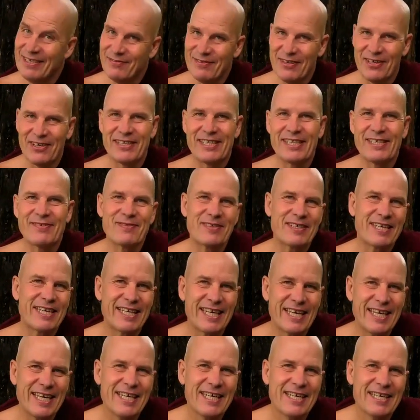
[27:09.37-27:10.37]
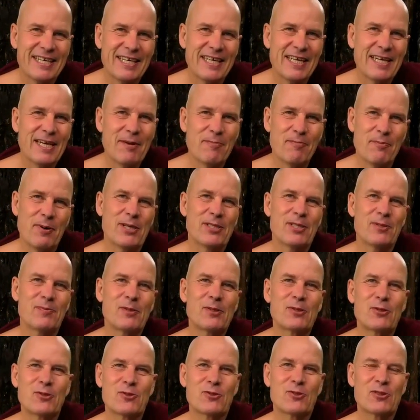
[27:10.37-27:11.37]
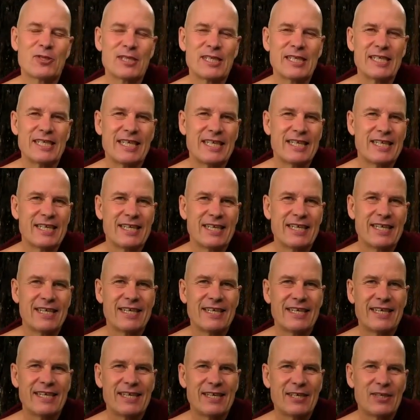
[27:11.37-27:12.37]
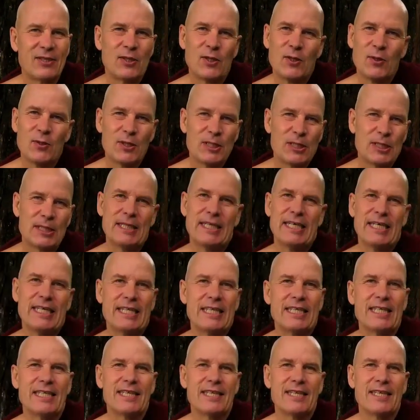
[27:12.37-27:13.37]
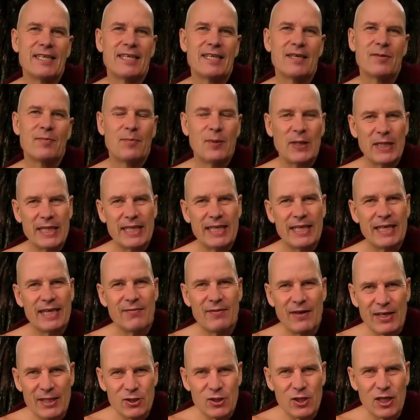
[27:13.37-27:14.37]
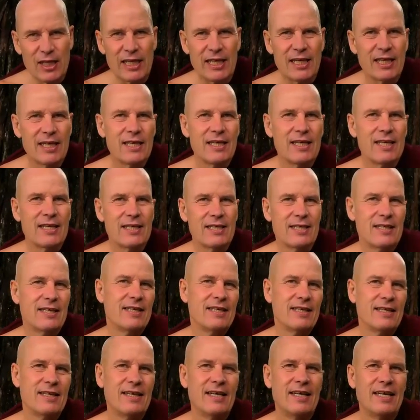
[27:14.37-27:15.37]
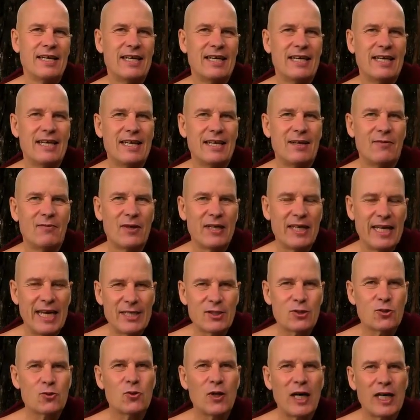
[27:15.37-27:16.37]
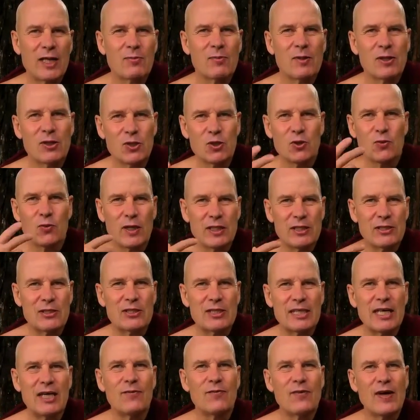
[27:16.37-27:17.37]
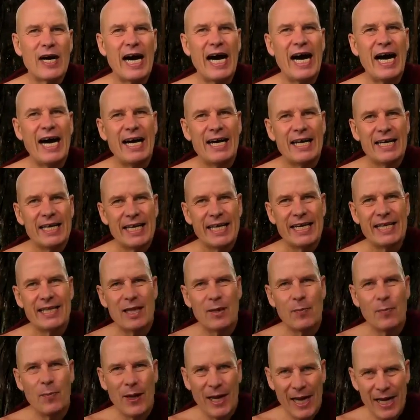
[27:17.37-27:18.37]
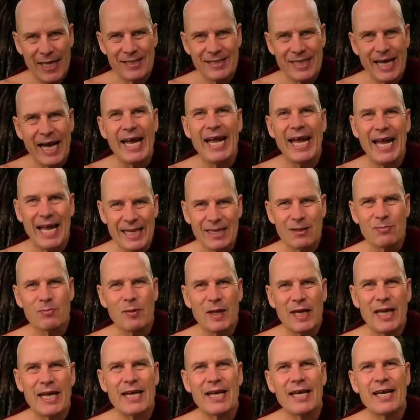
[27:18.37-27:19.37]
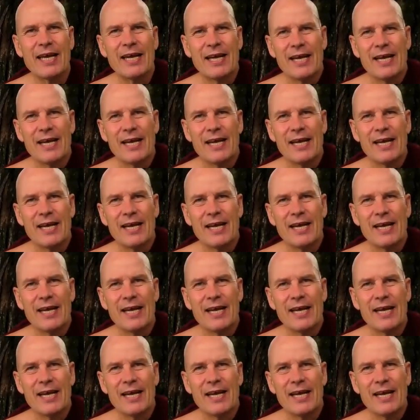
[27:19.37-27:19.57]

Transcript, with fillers: Very difficult, huh? Impossible to see. No, it's not. But eventually, one has to admit to oneself, in the past I had made